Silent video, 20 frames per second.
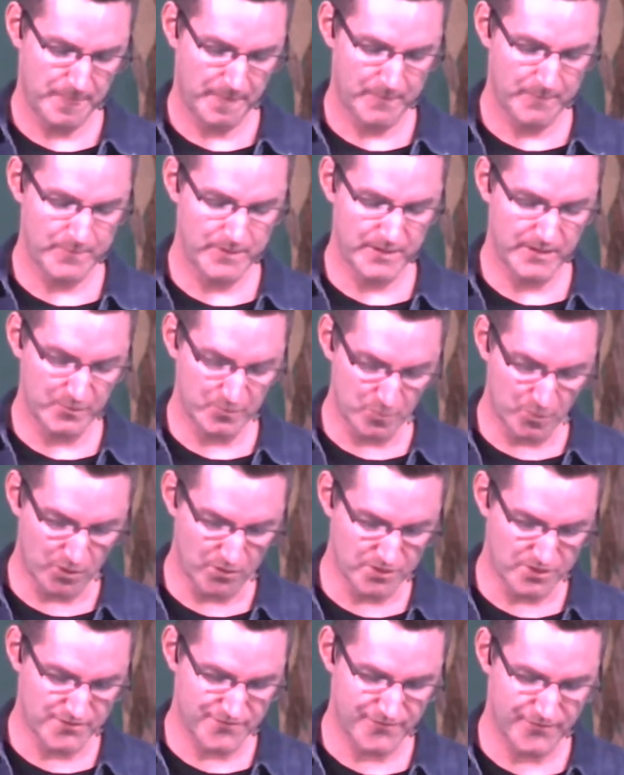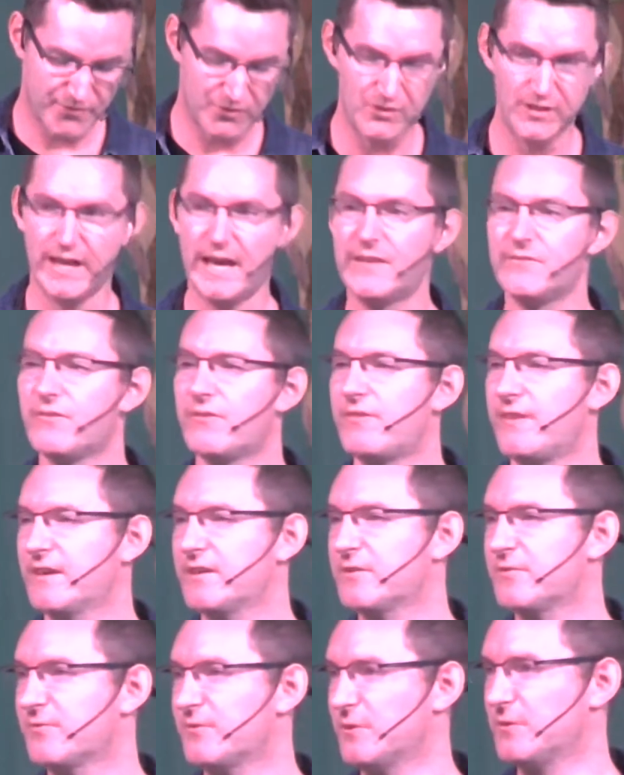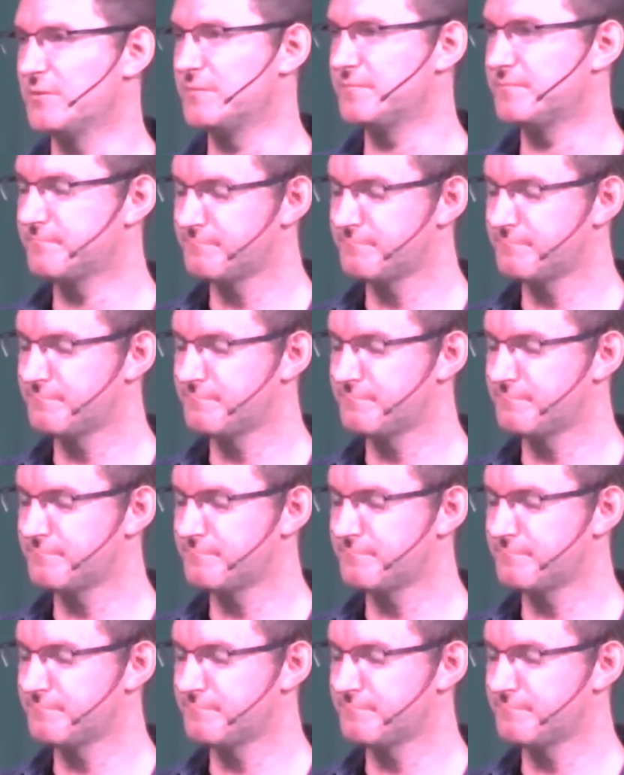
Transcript: being watchful and thankful.